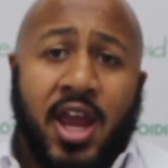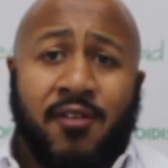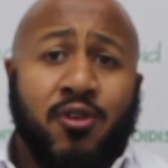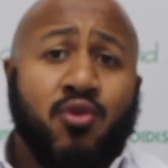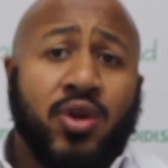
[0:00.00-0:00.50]

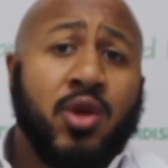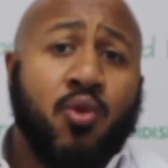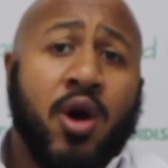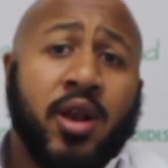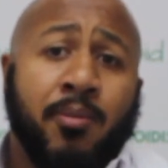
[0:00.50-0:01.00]
If you really
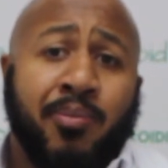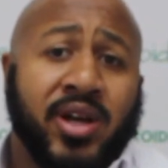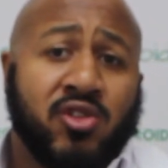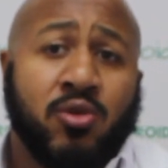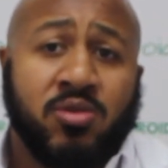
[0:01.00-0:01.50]
want the
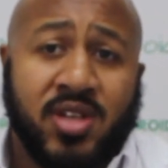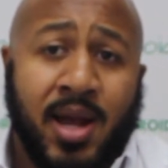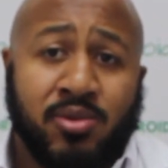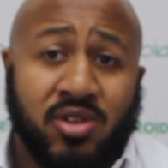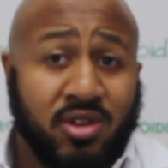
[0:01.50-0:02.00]
best from
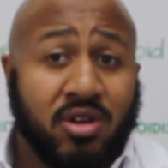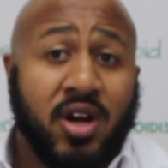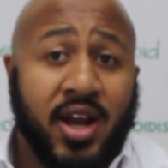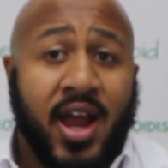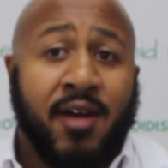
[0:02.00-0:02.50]
Samsung, you're
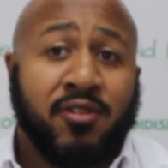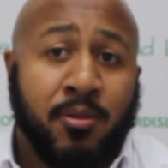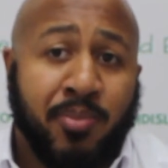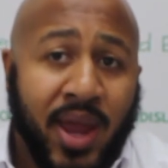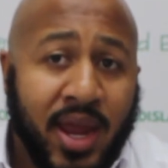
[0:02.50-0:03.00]
gonna have
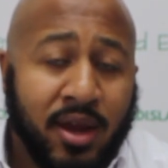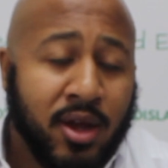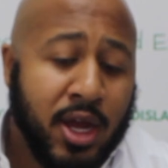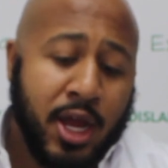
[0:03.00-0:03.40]
to pay.